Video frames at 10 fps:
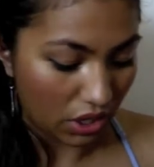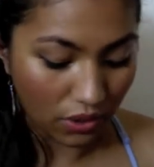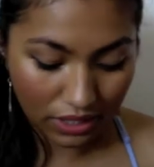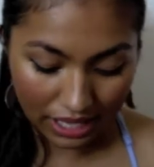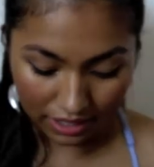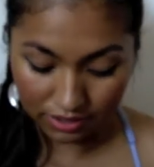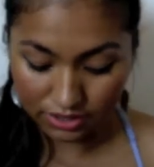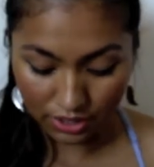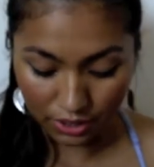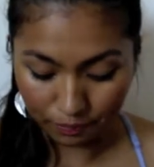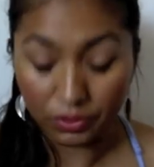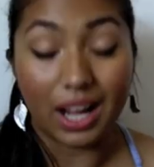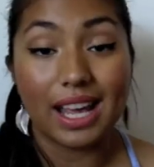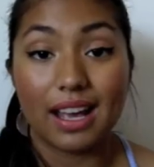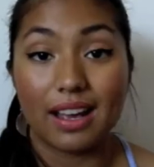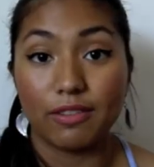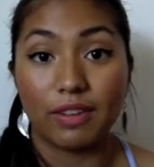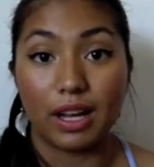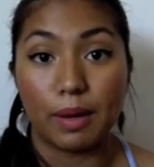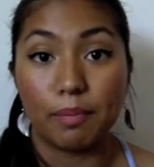Okay, so I have
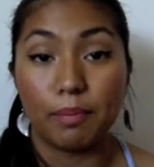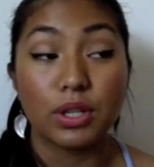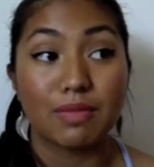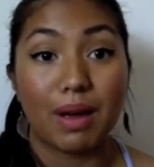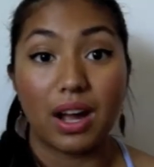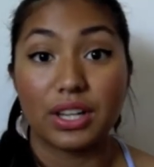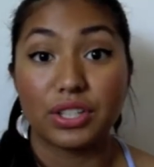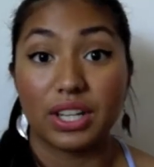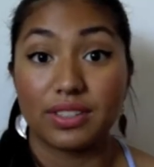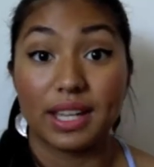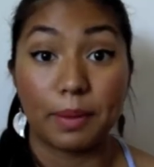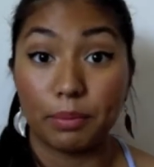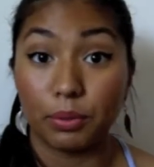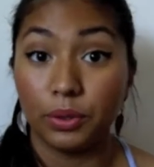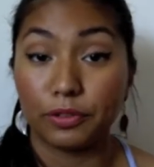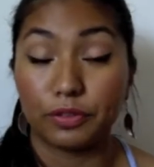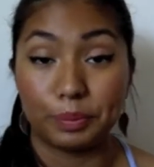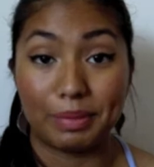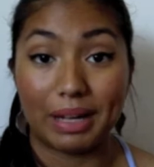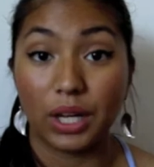most of my eyeshadows that I bought
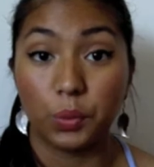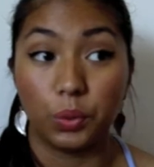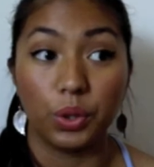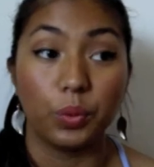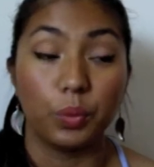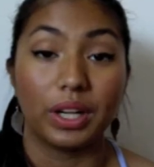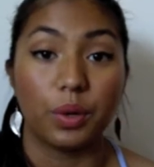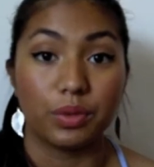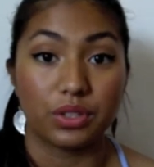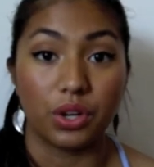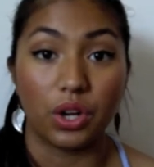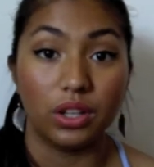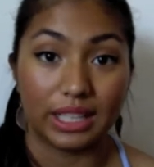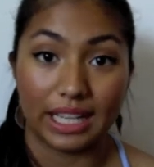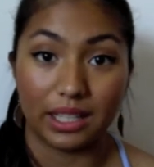from MAC were when I was on holiday